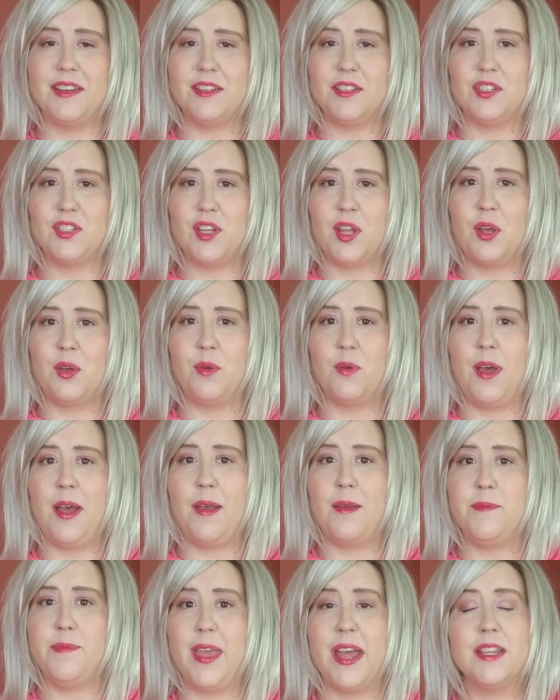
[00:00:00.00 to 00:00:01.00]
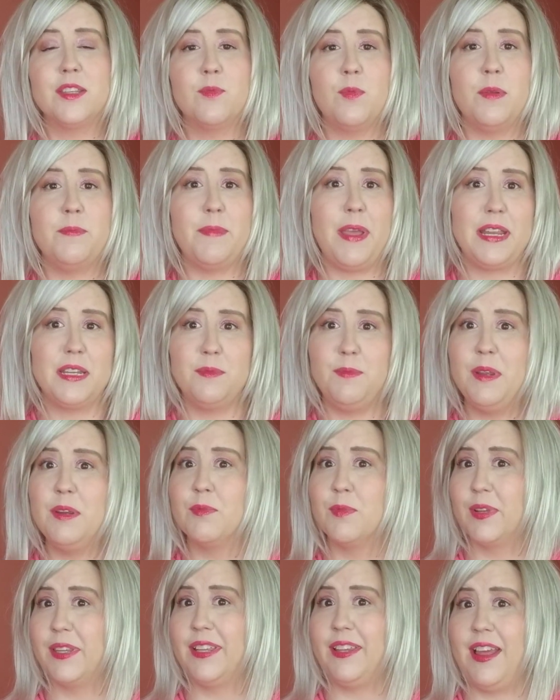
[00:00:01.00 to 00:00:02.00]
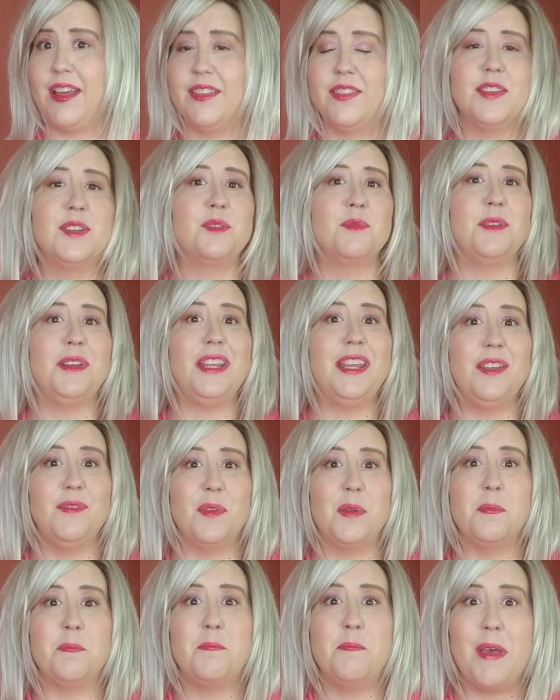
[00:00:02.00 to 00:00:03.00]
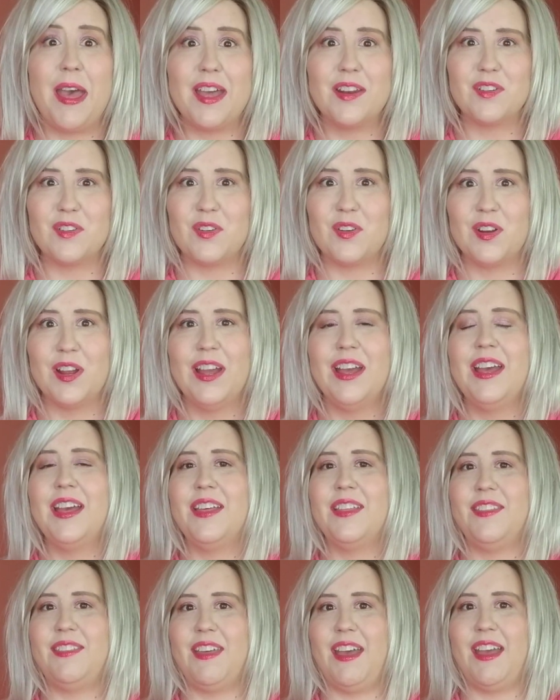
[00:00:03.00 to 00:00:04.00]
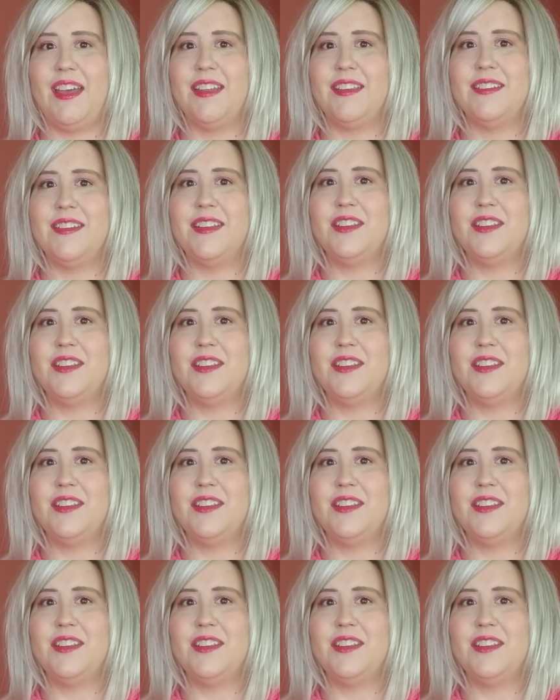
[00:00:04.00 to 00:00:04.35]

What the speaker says: and so that's what makes me really like this one even better than